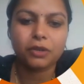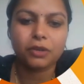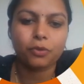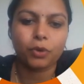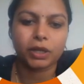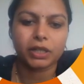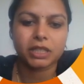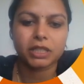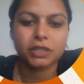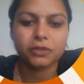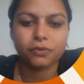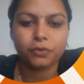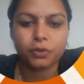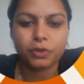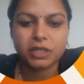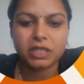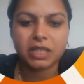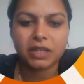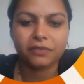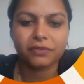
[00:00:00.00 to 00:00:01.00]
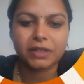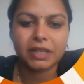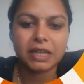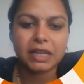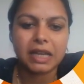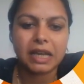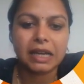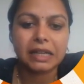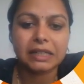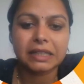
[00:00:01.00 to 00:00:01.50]
What is food safety?
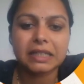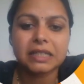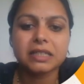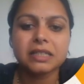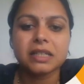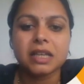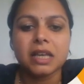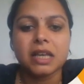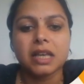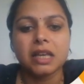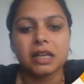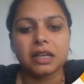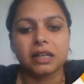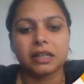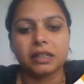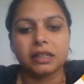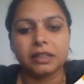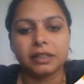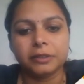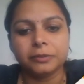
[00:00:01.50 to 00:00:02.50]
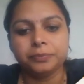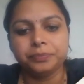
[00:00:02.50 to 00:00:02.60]
Uh,